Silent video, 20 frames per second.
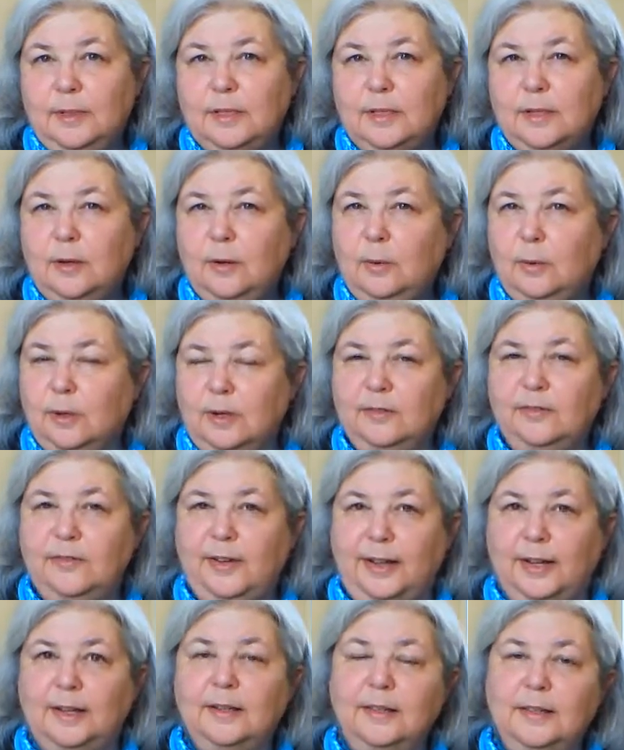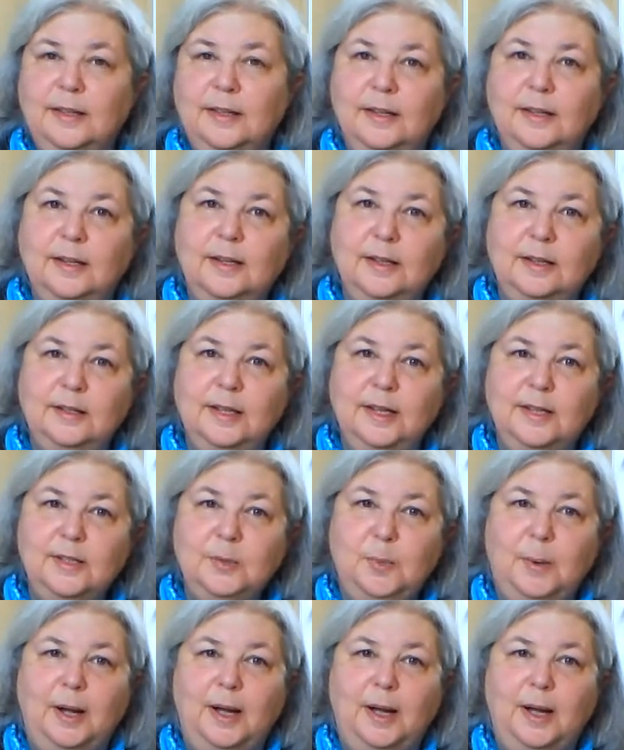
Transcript: is a horrifying thing. And that's